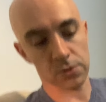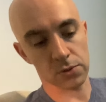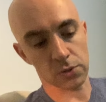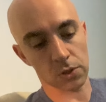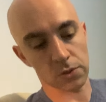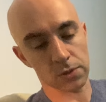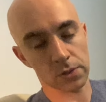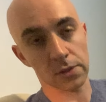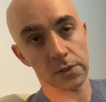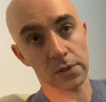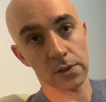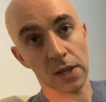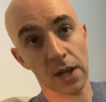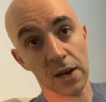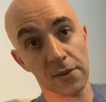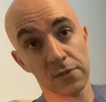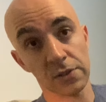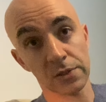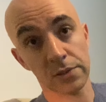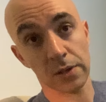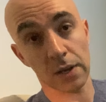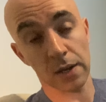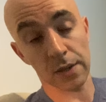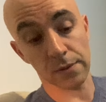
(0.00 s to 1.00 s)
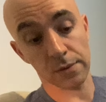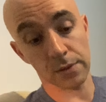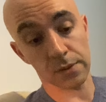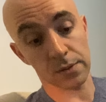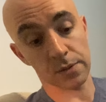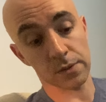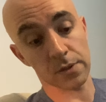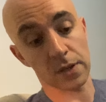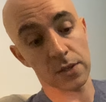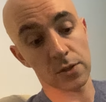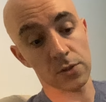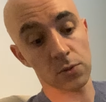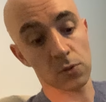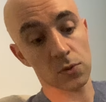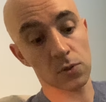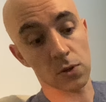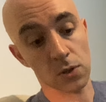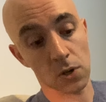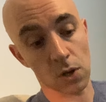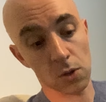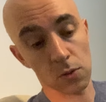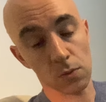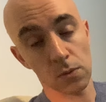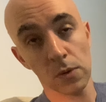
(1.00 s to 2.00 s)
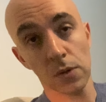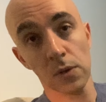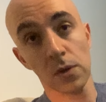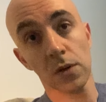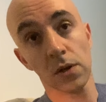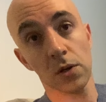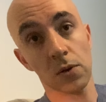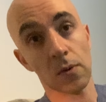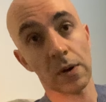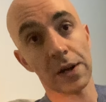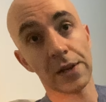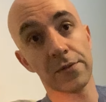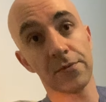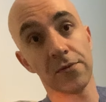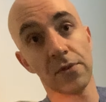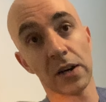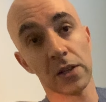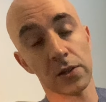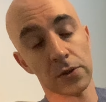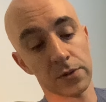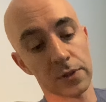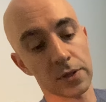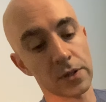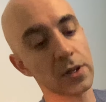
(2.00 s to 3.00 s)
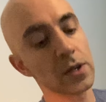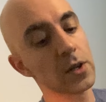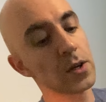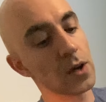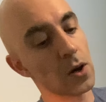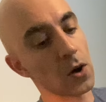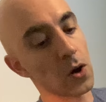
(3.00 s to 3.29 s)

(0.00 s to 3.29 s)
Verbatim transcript: totally love it and they do grow quite well on it.